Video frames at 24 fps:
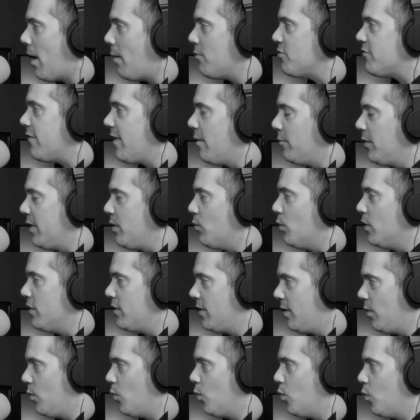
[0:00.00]
mom's family
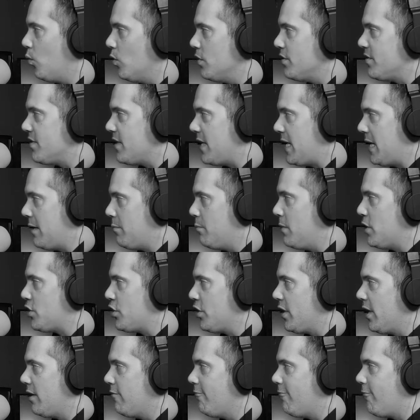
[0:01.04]
was in
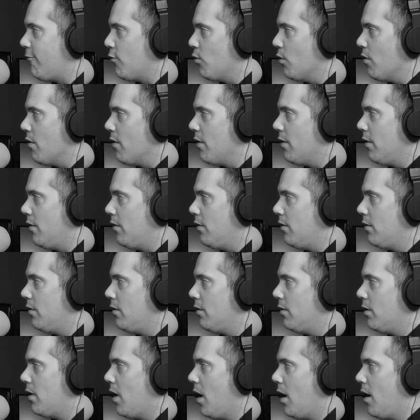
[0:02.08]
Michigan for
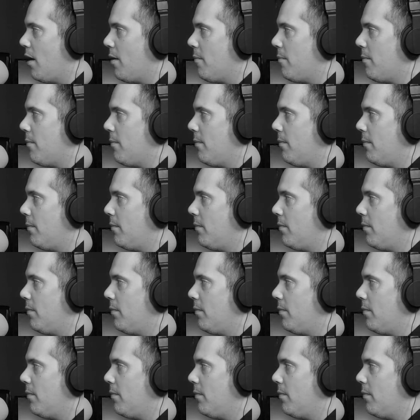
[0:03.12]
1